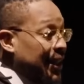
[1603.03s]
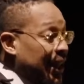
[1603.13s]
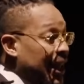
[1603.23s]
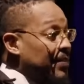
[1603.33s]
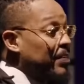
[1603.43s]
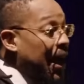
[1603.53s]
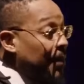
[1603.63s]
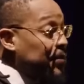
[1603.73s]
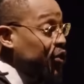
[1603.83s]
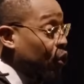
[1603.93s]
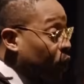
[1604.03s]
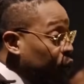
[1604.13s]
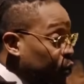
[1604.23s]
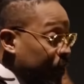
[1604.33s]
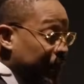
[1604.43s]
And perhaps God
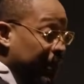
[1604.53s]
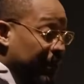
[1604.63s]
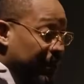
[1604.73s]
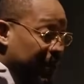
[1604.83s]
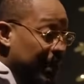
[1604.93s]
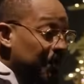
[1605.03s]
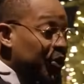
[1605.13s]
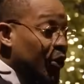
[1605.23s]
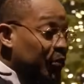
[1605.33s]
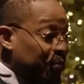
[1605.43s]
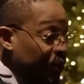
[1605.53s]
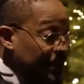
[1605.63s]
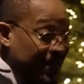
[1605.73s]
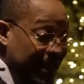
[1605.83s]
will heal. Let me not promise